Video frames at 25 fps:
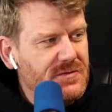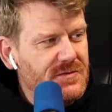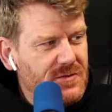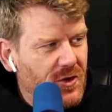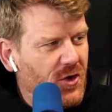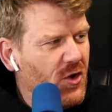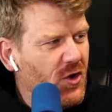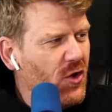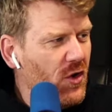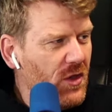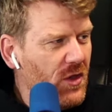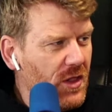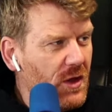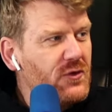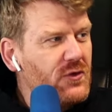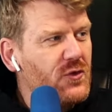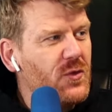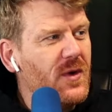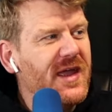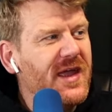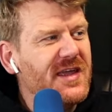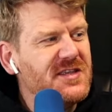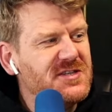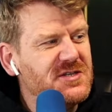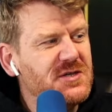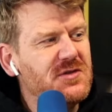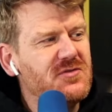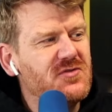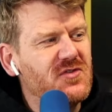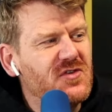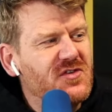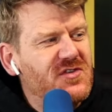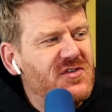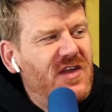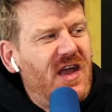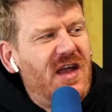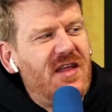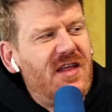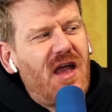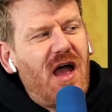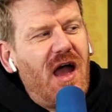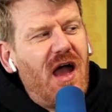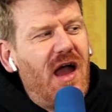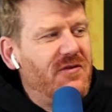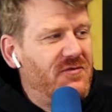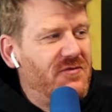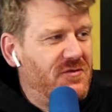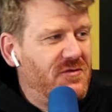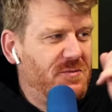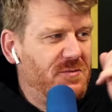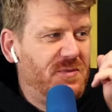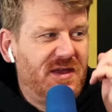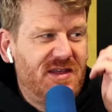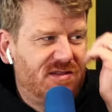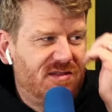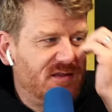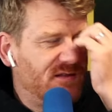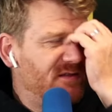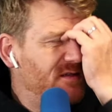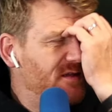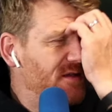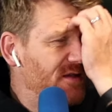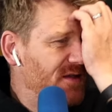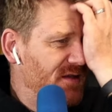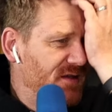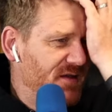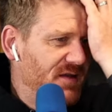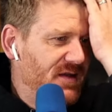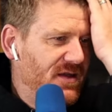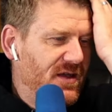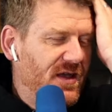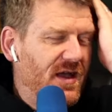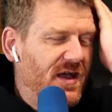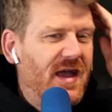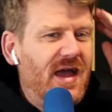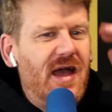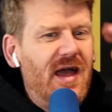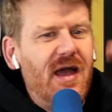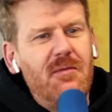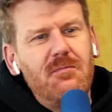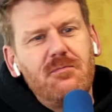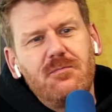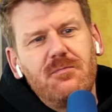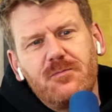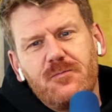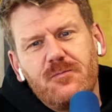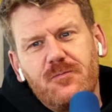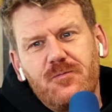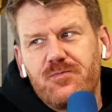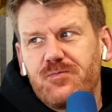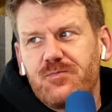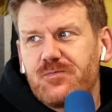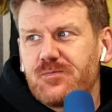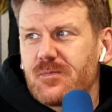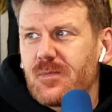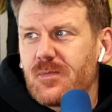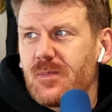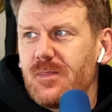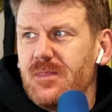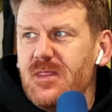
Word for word: All those words you just said, I've repeated. You have. Um, Very well prepared.